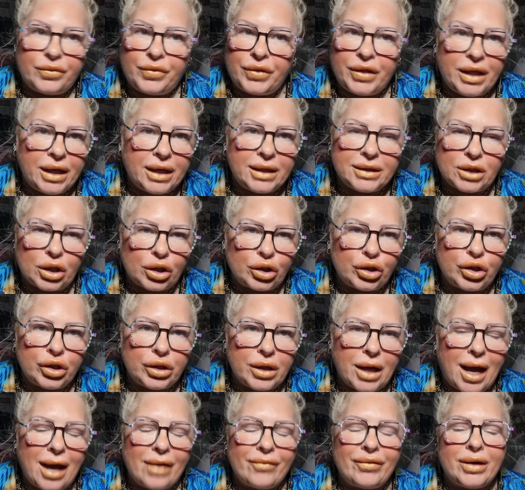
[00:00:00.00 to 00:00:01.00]
things I
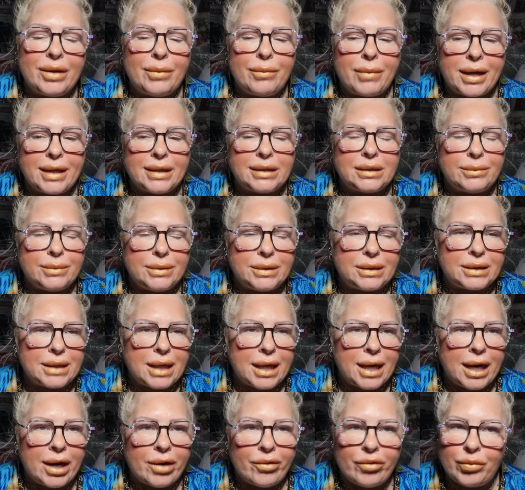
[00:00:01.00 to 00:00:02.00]
shouldn't have, and it makes me
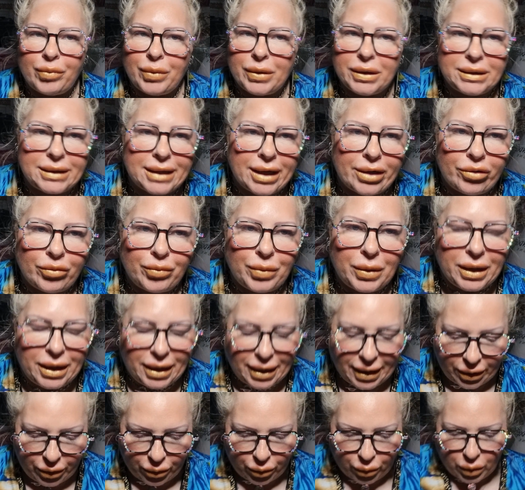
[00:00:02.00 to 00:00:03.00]
terribly
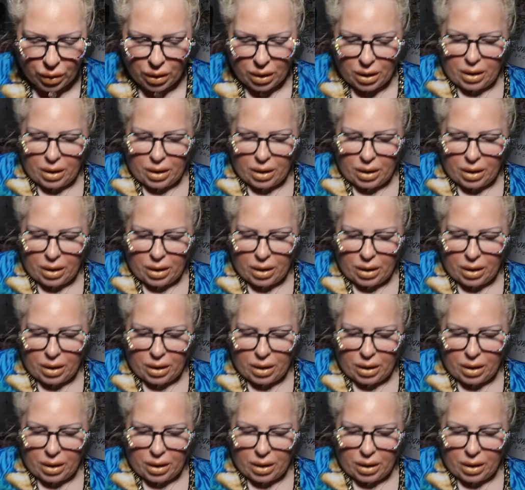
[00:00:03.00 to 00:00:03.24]
ill.